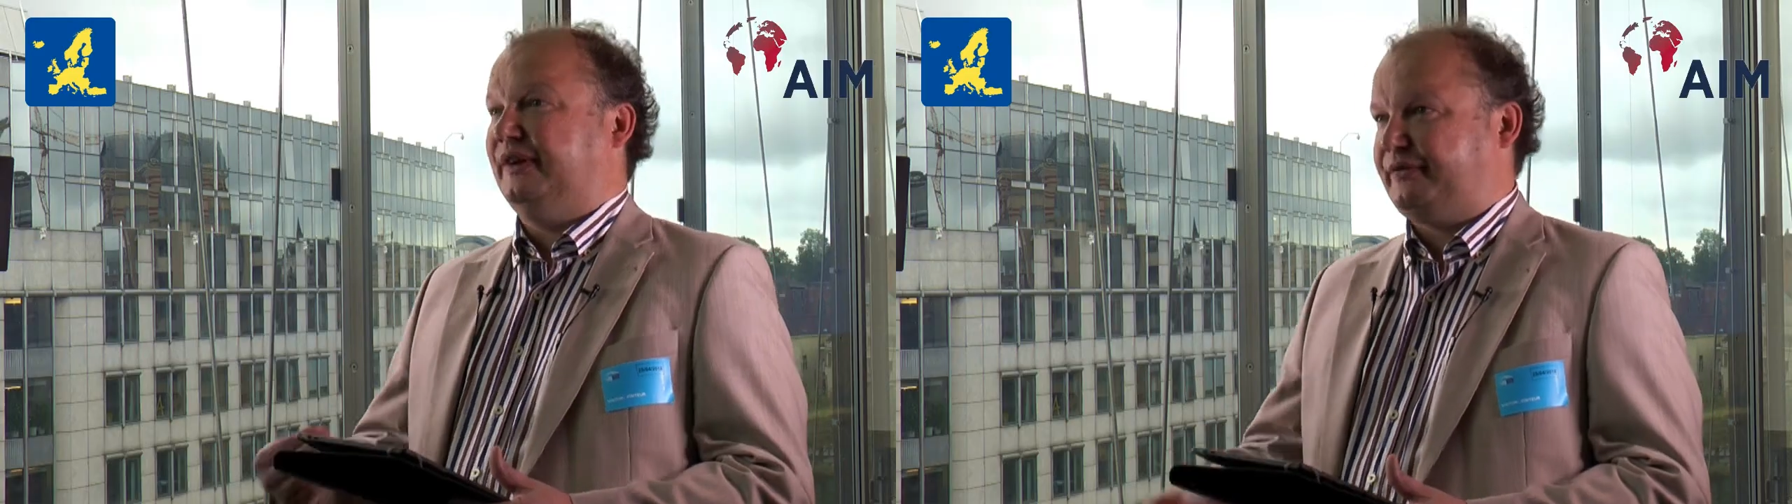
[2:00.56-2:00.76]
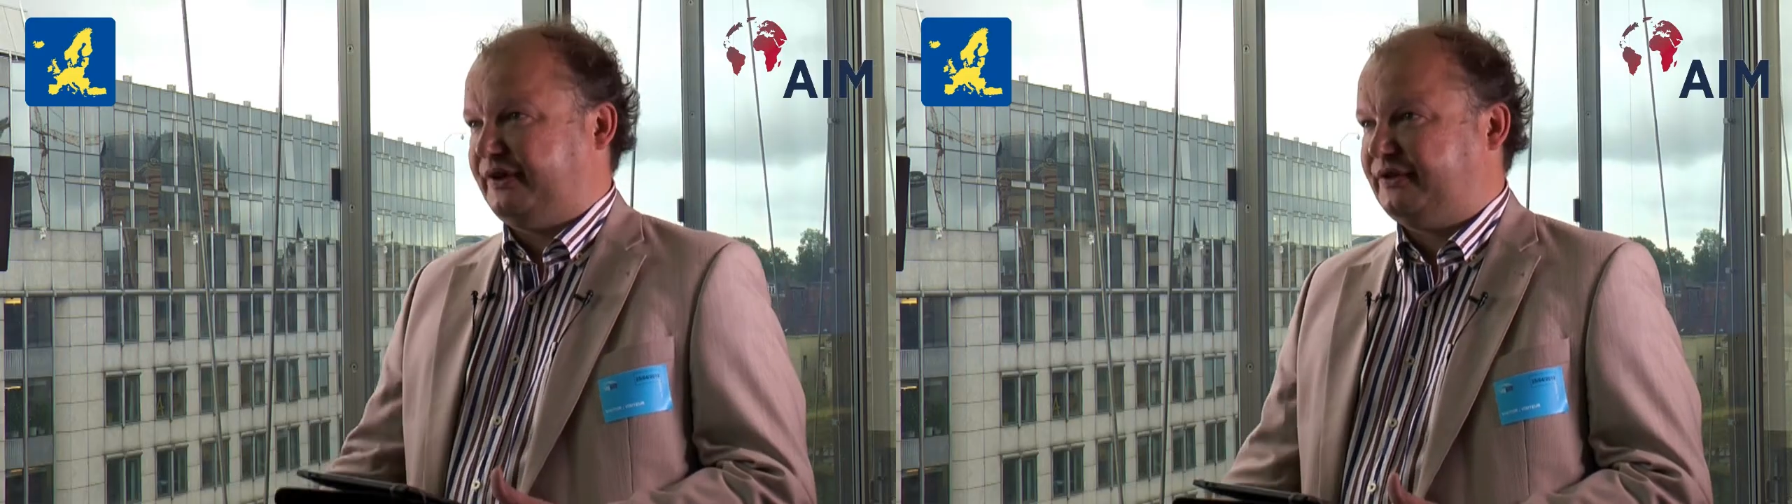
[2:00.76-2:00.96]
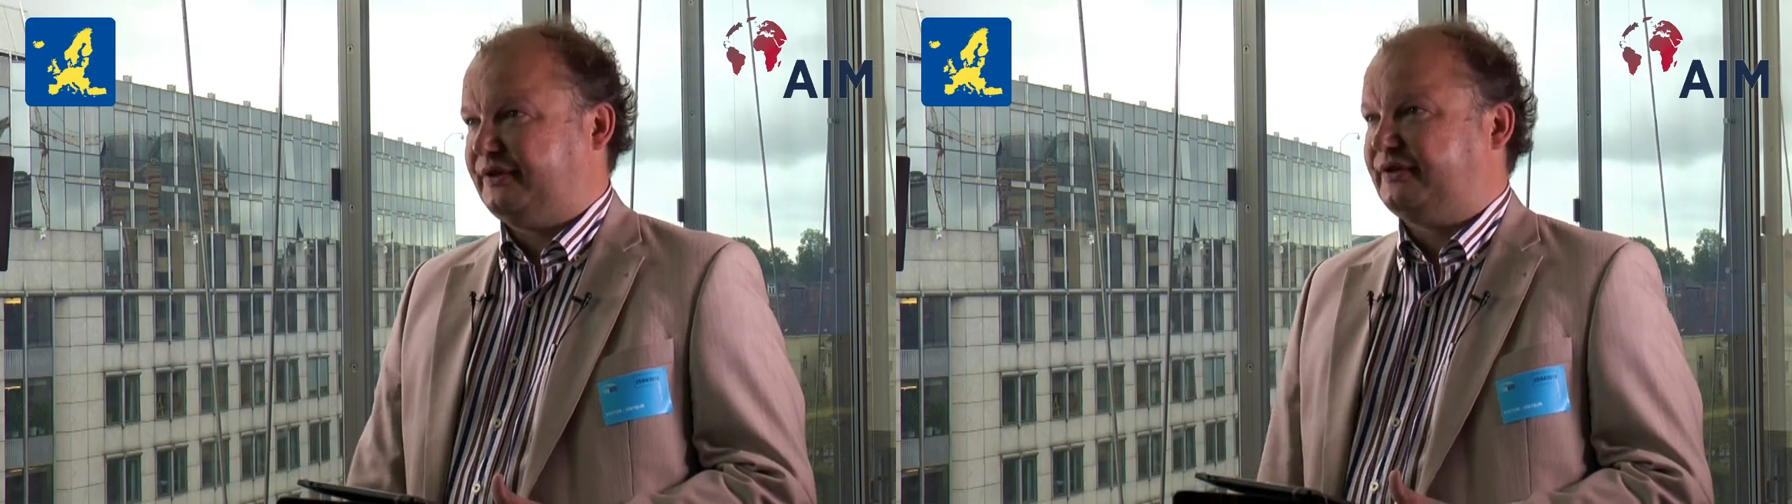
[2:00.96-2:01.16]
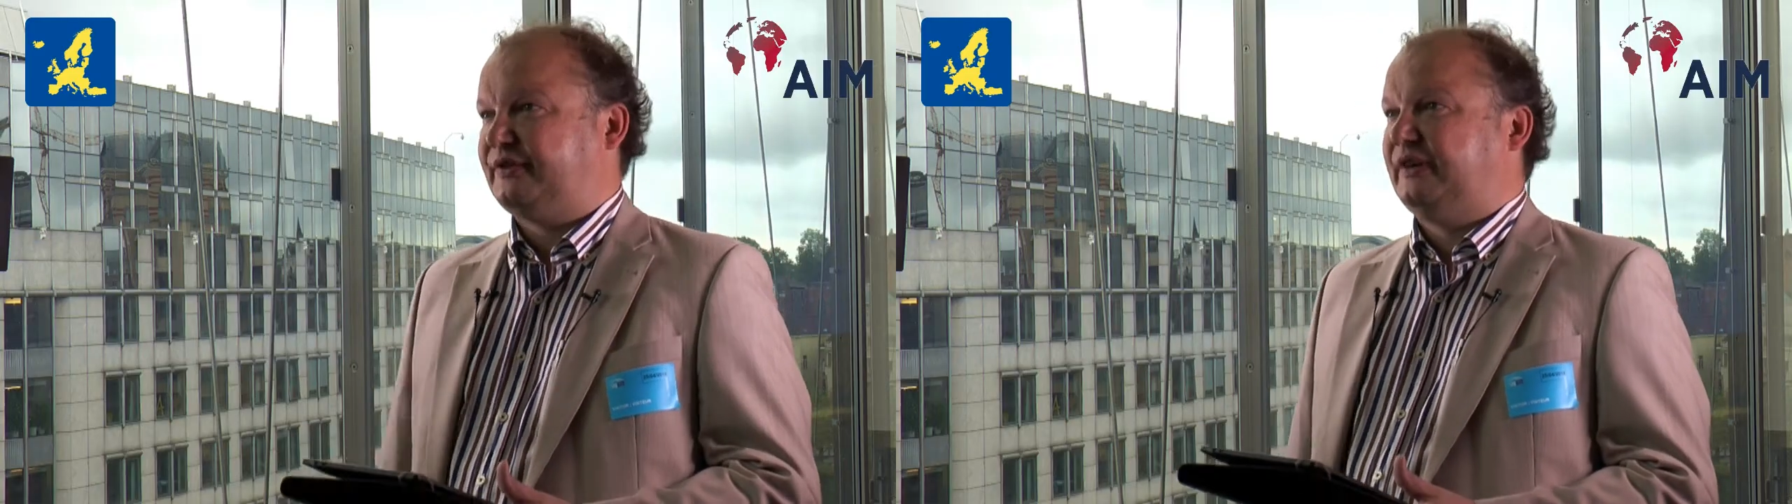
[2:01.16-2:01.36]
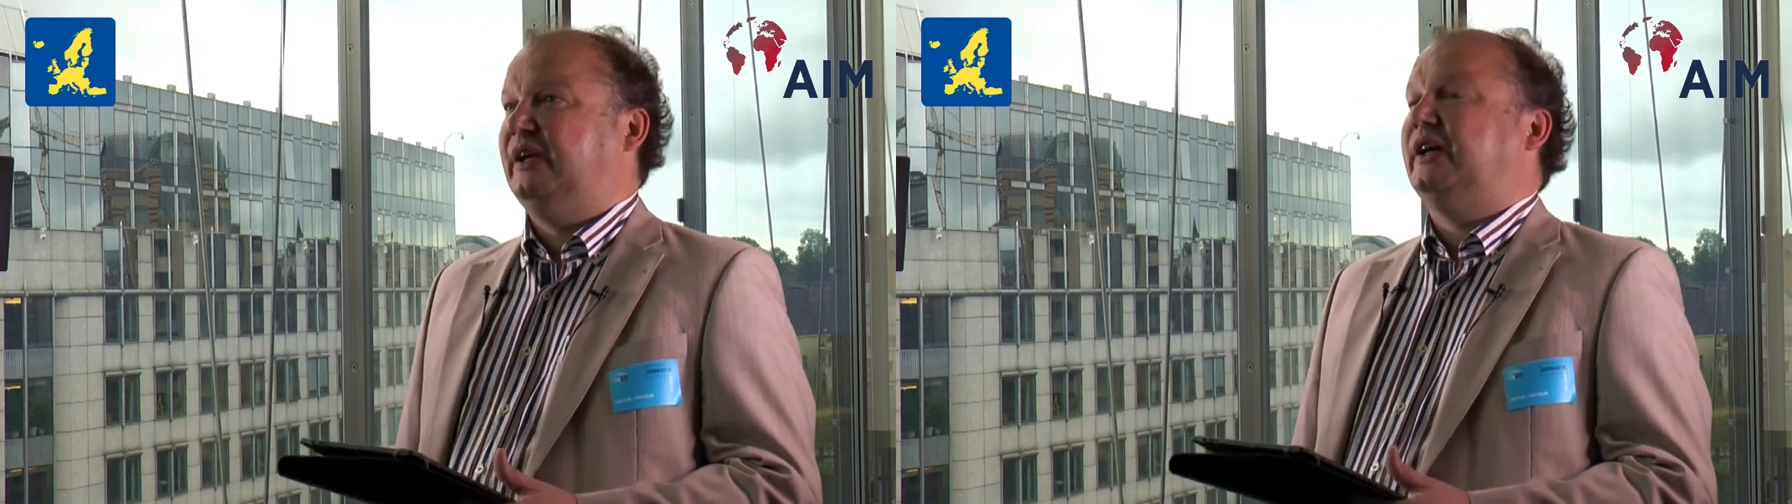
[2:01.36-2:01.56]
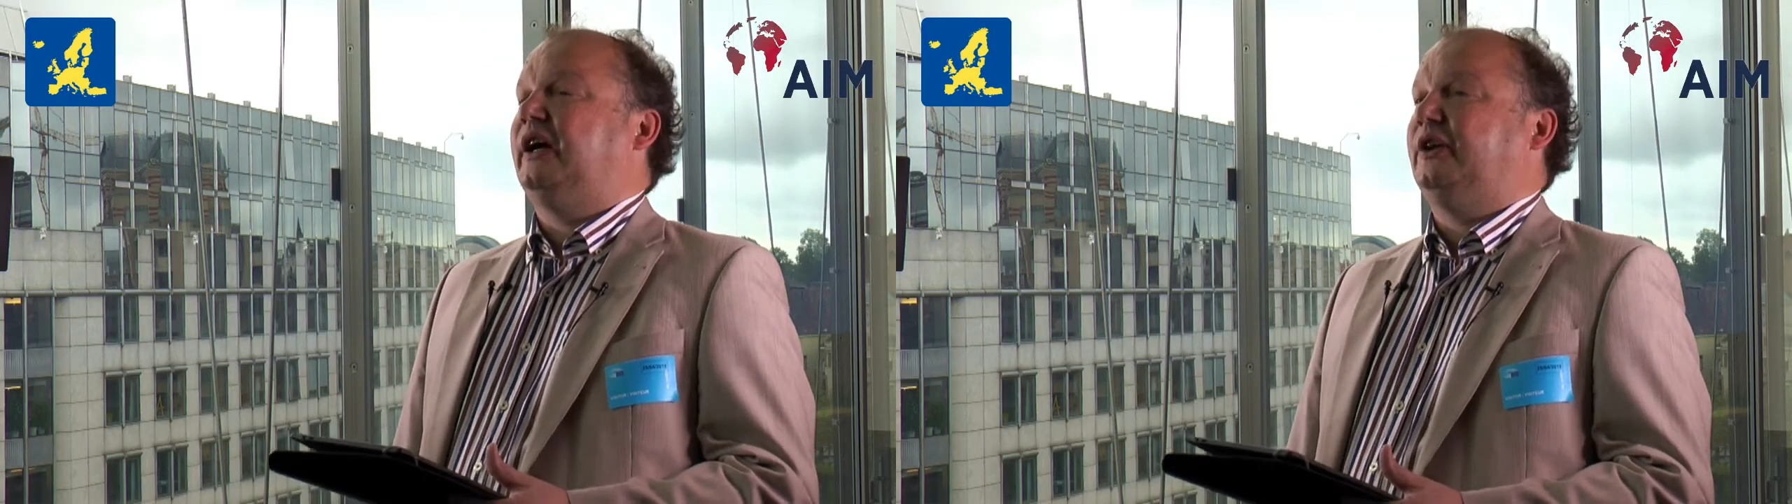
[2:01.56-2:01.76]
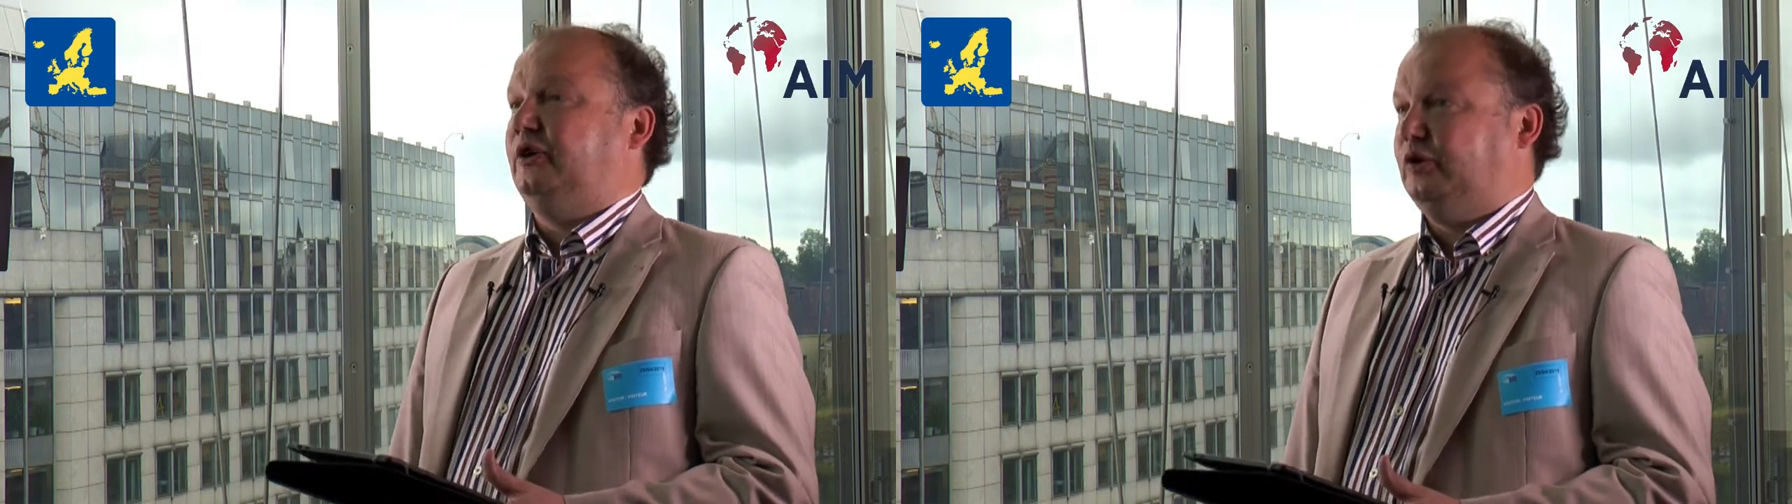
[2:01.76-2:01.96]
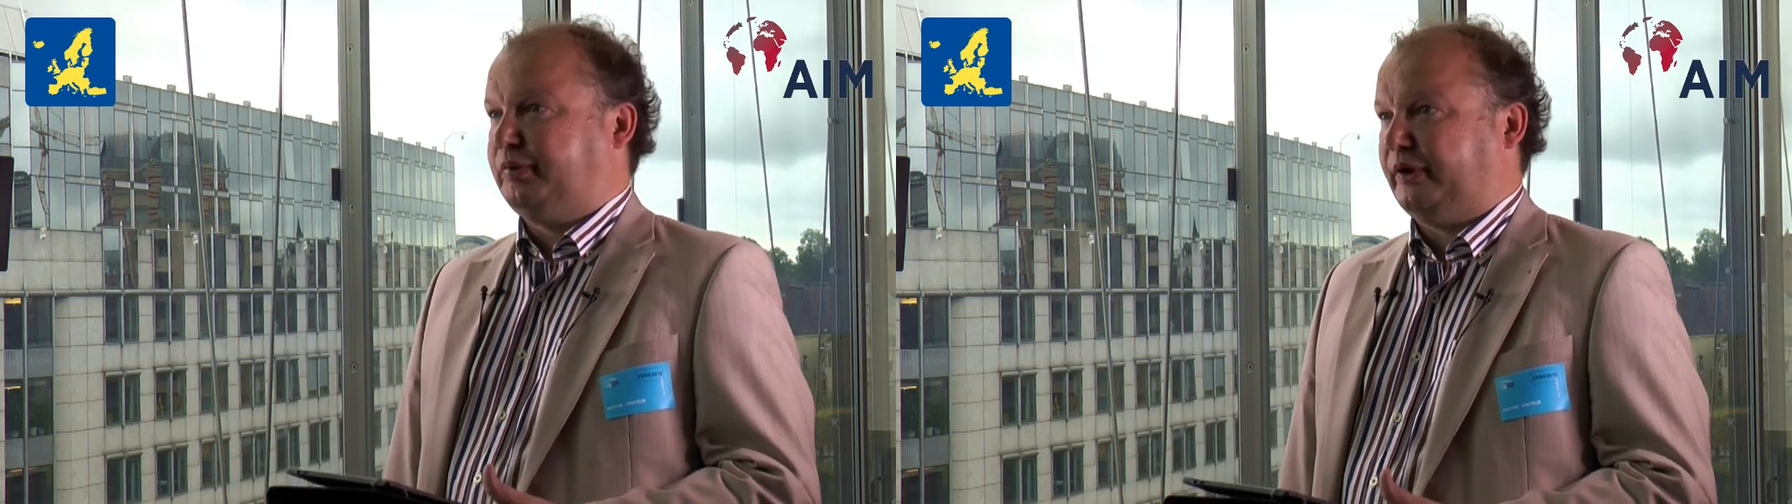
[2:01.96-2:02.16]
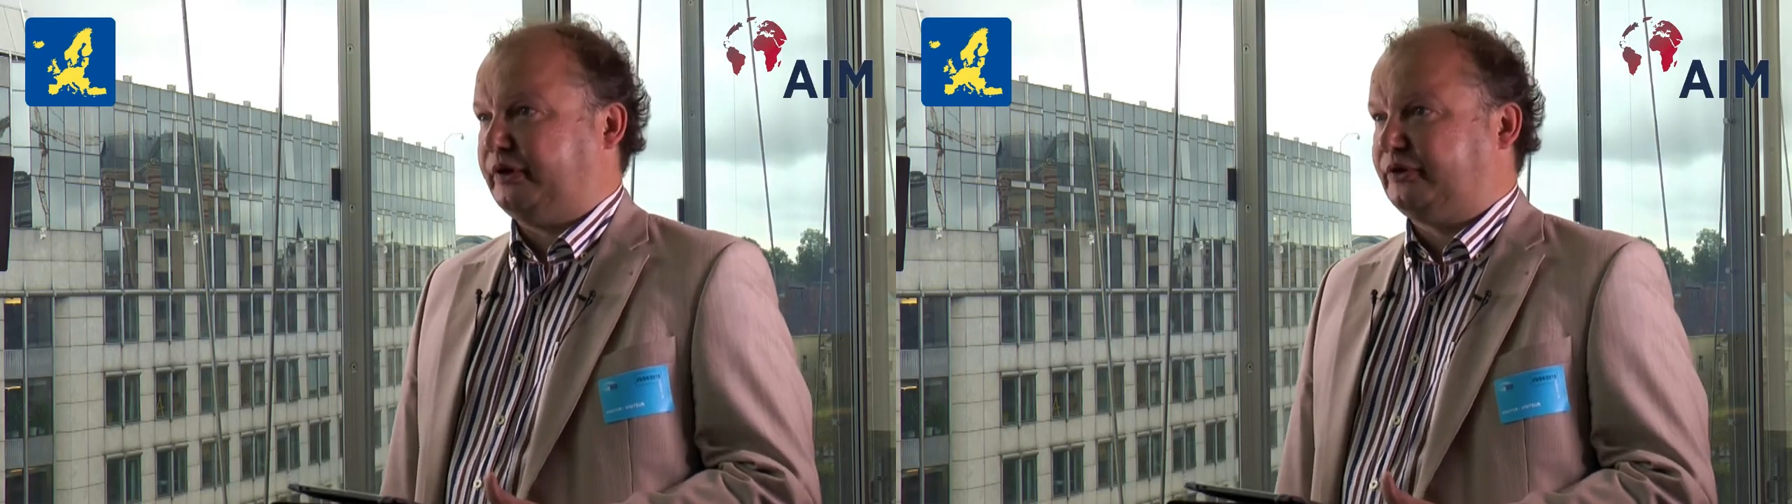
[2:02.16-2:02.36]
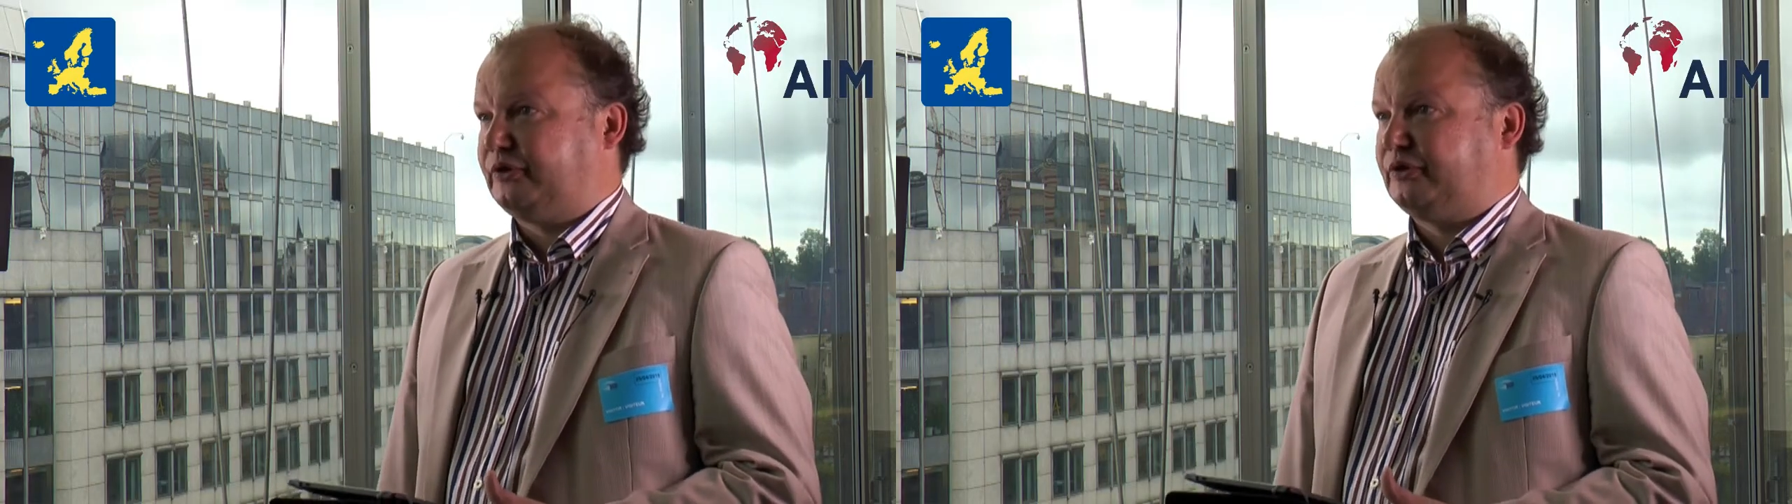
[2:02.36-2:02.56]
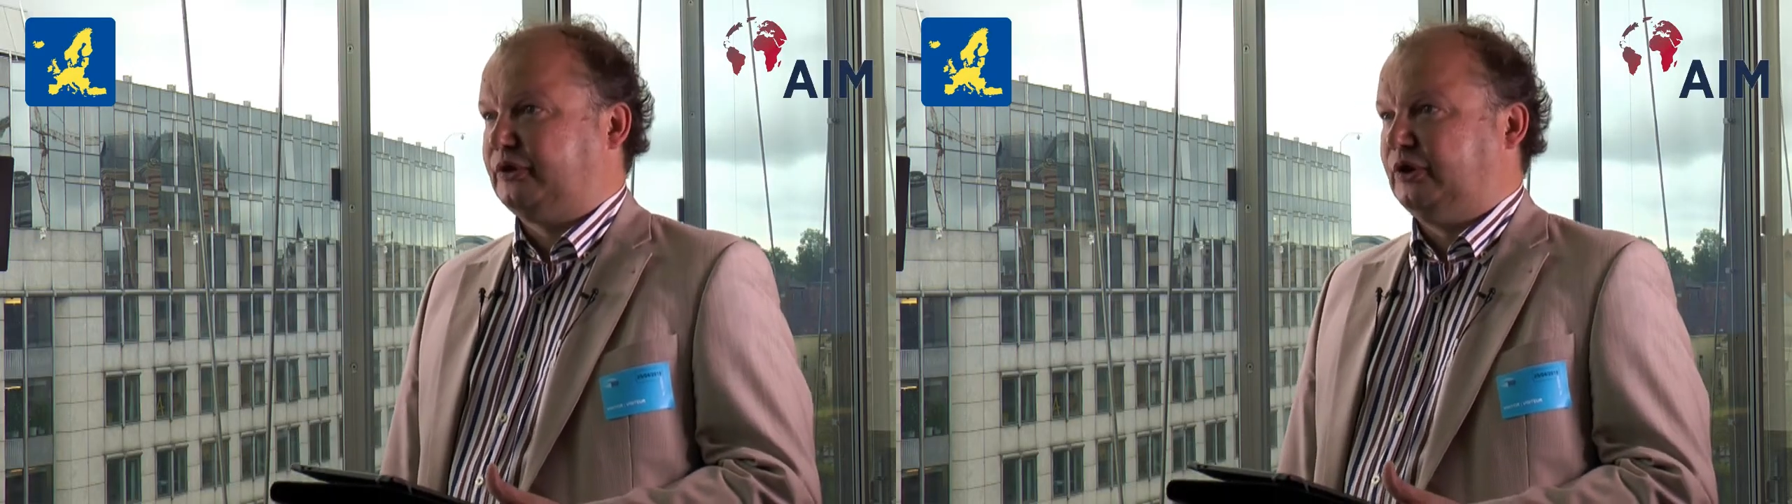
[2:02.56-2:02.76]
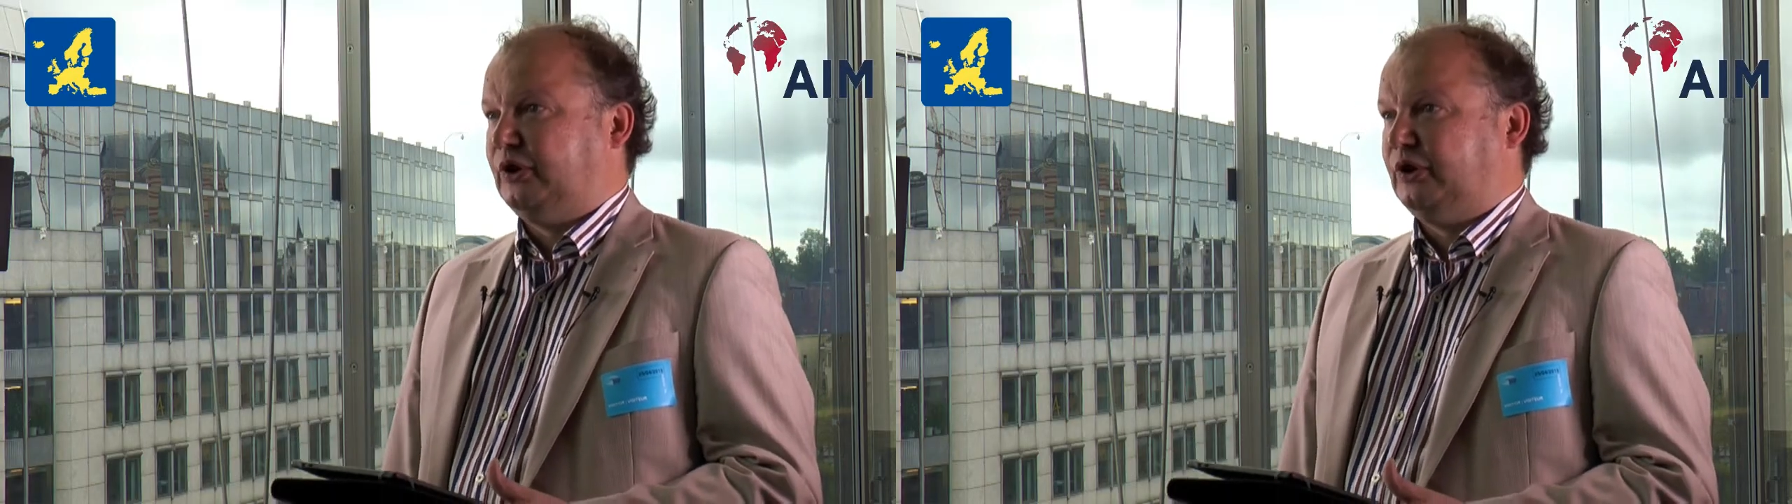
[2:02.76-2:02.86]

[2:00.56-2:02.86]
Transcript: differences and loopholes